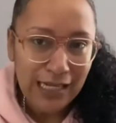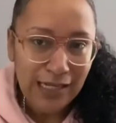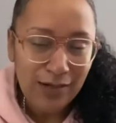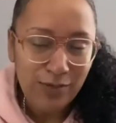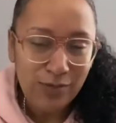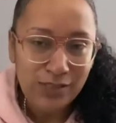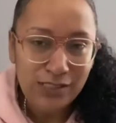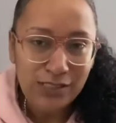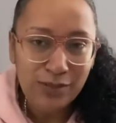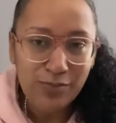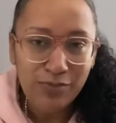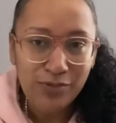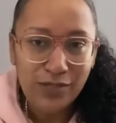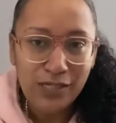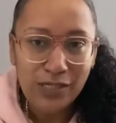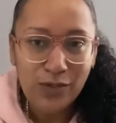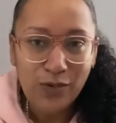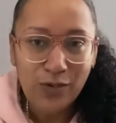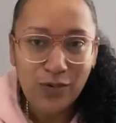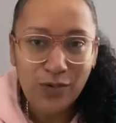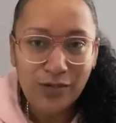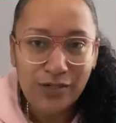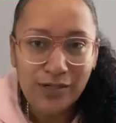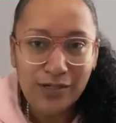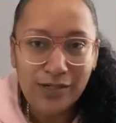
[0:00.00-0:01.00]
It was a
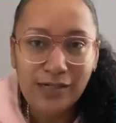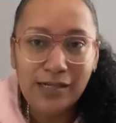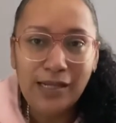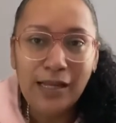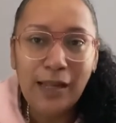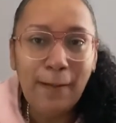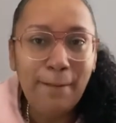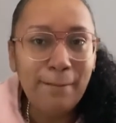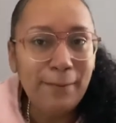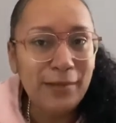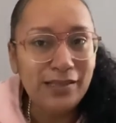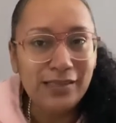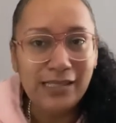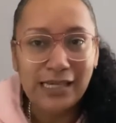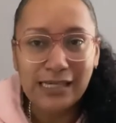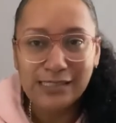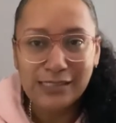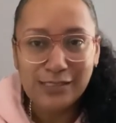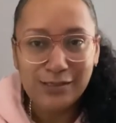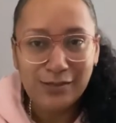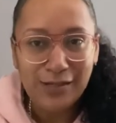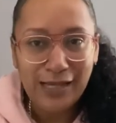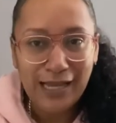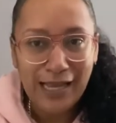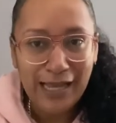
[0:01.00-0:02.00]
pre-order, but
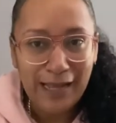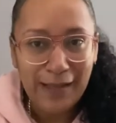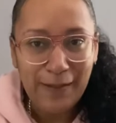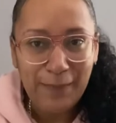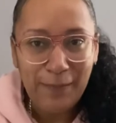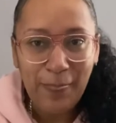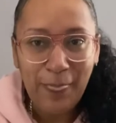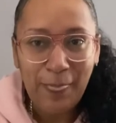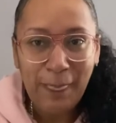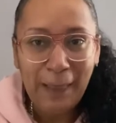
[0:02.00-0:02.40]
that's okay.